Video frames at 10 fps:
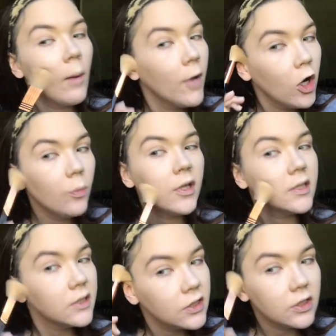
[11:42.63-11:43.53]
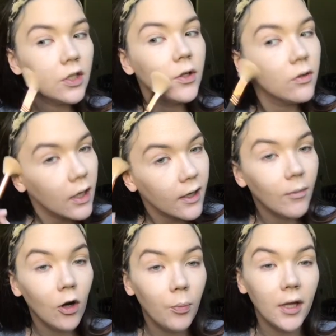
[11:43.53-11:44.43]
I'm hoping soon, like
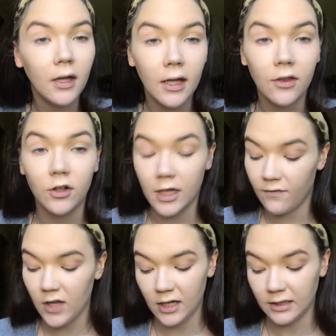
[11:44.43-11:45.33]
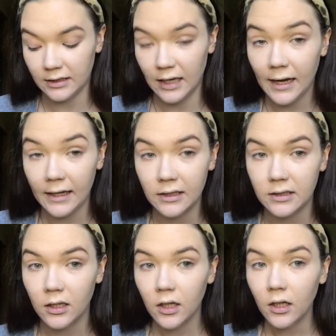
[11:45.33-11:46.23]
I'm hoping either, if not
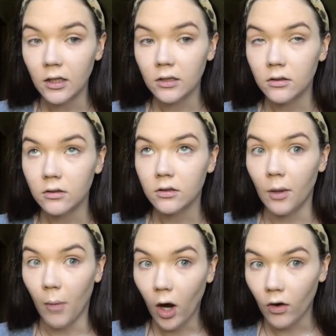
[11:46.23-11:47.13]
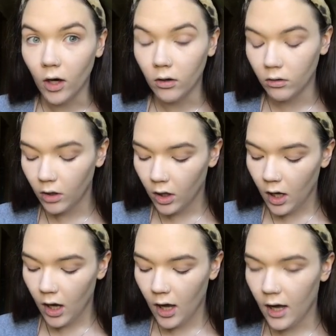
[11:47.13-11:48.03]
tonight, tomorrow.
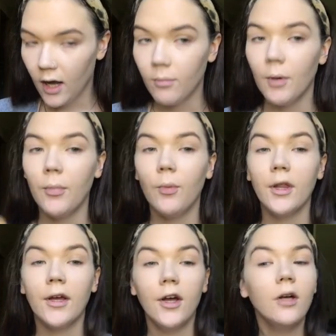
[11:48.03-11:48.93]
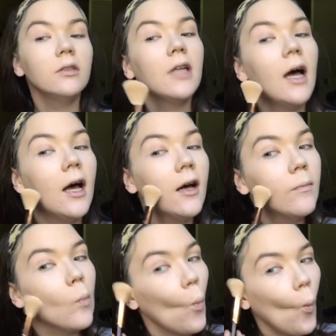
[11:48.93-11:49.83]
But when it goes up,